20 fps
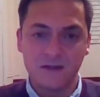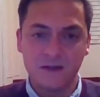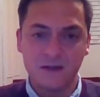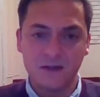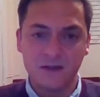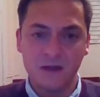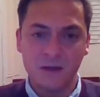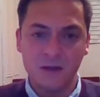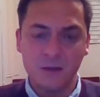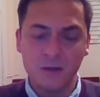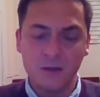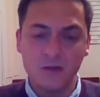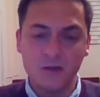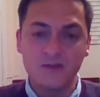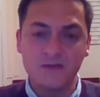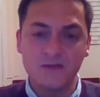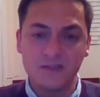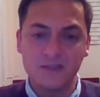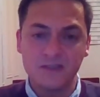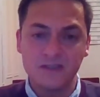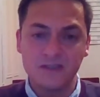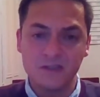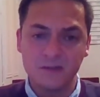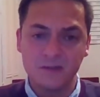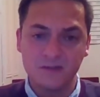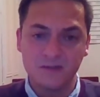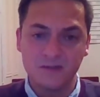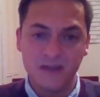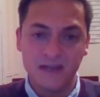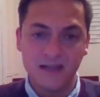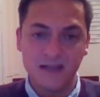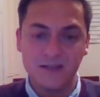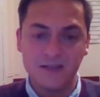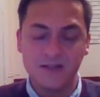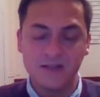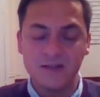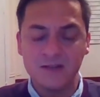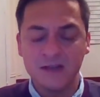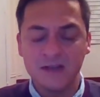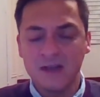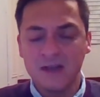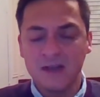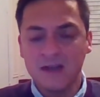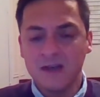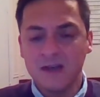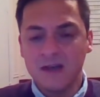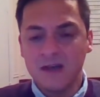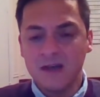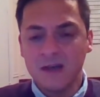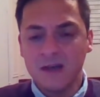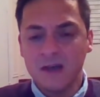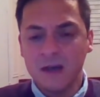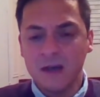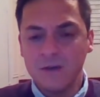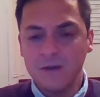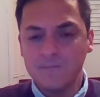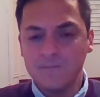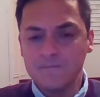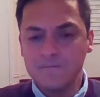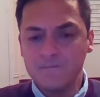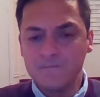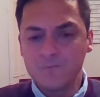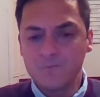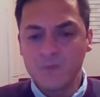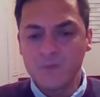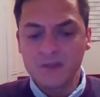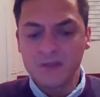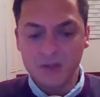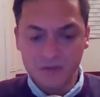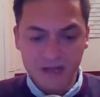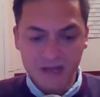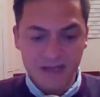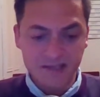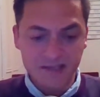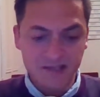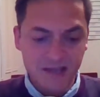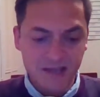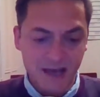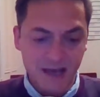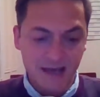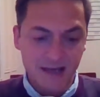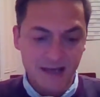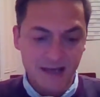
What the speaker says: a lot of additional value. So that's that.